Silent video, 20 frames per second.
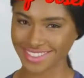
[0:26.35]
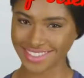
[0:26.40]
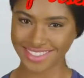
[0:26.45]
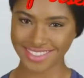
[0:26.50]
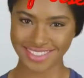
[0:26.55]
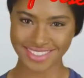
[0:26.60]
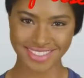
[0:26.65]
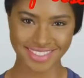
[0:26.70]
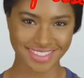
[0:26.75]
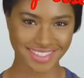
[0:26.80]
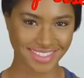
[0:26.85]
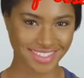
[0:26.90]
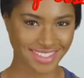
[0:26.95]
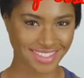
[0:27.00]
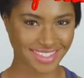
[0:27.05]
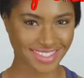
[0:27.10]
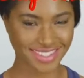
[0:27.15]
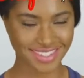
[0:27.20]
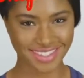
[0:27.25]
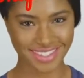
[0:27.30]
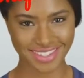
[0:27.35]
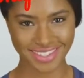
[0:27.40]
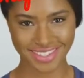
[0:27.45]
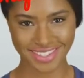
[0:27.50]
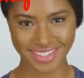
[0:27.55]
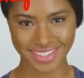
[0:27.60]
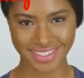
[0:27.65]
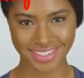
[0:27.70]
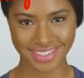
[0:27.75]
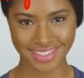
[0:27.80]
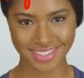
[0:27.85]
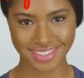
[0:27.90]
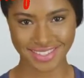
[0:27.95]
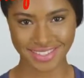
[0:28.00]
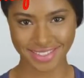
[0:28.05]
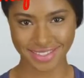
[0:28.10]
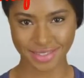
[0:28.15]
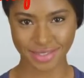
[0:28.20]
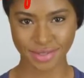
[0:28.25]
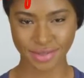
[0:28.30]
now we can dynamically set
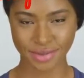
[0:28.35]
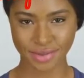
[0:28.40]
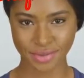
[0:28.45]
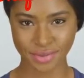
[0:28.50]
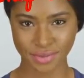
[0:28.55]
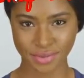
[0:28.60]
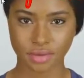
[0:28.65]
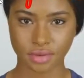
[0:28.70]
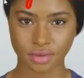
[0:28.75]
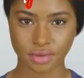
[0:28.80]
this value.